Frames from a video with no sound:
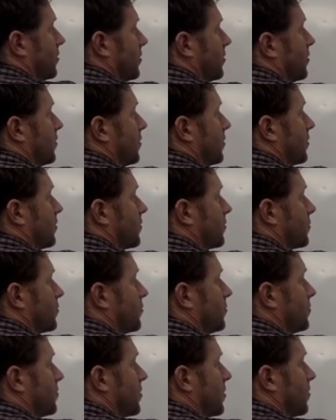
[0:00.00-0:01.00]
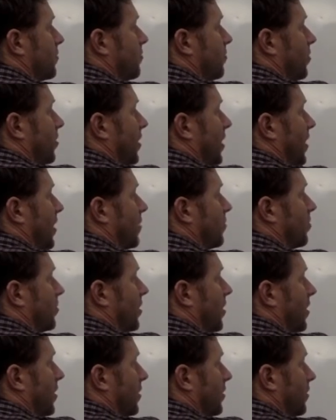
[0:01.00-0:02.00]
Because Scooby's got a
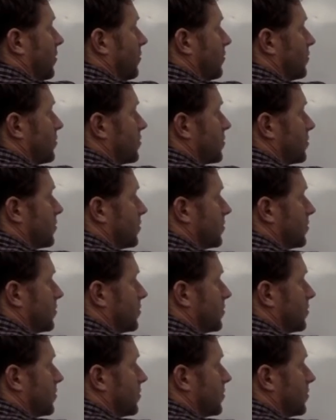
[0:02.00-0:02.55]
black nose.